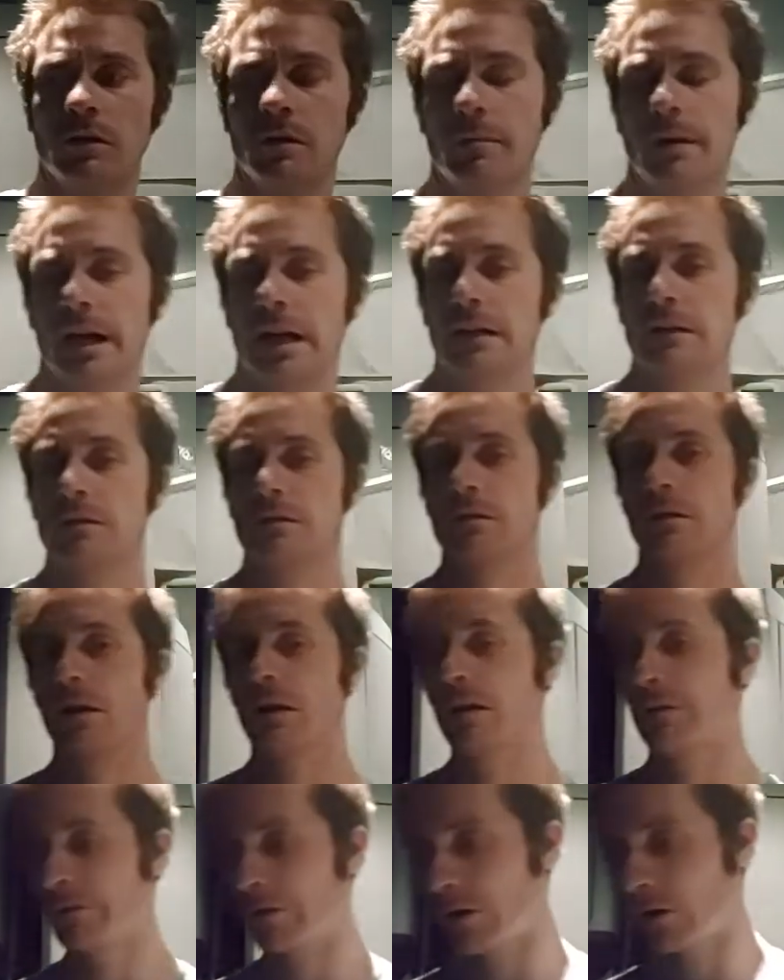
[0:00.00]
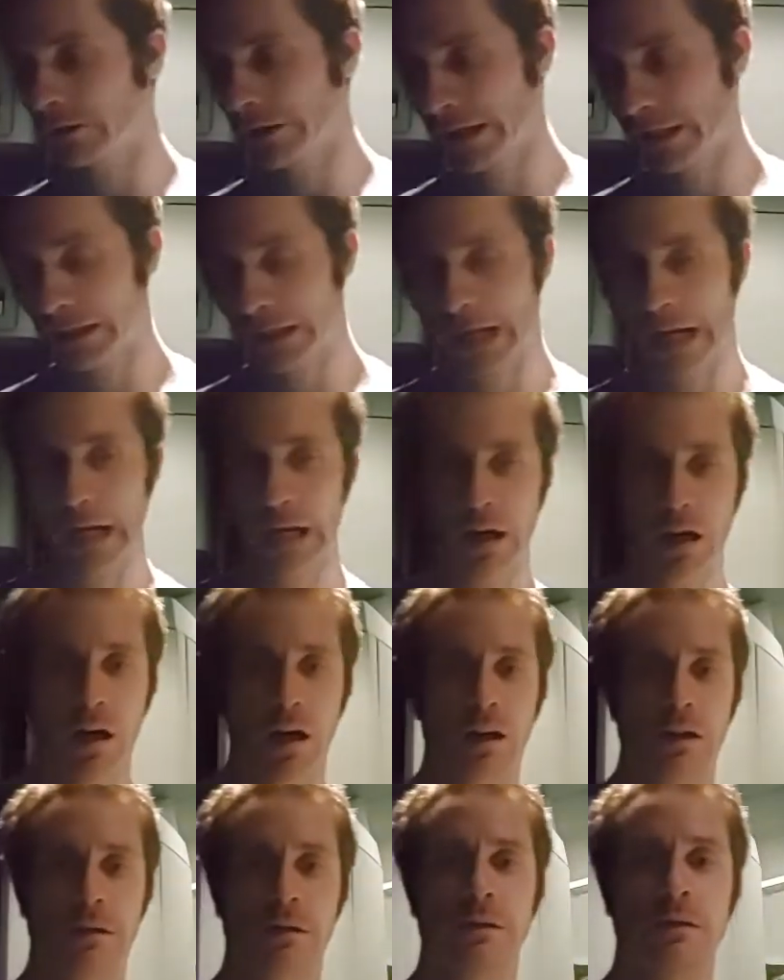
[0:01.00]
the bad stuff, all that
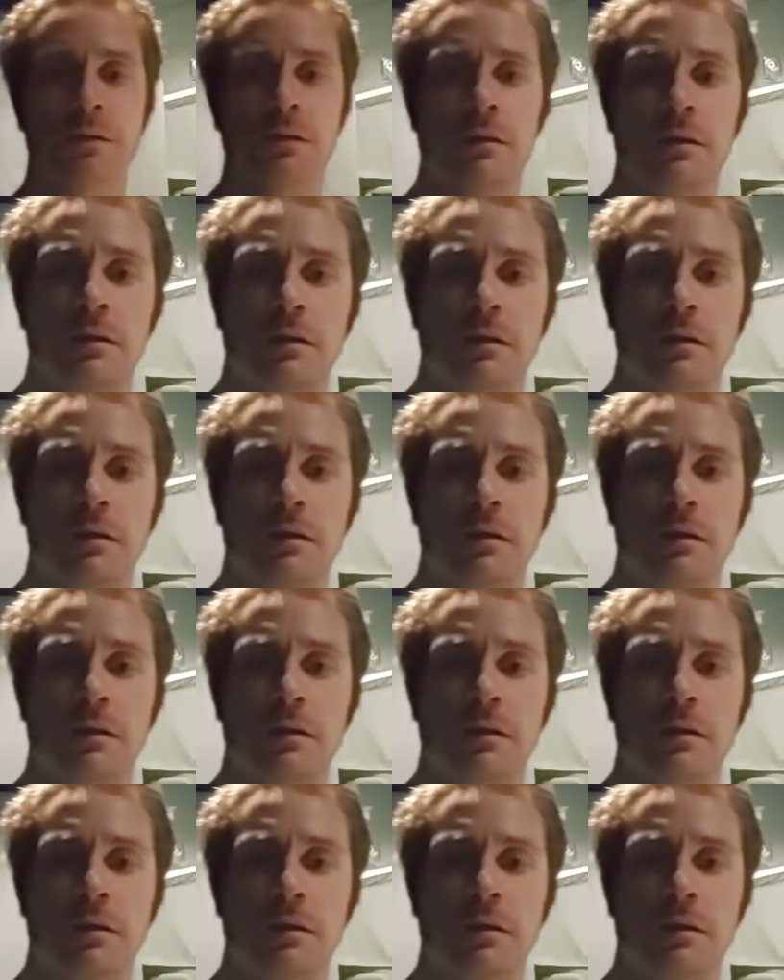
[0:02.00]
chaos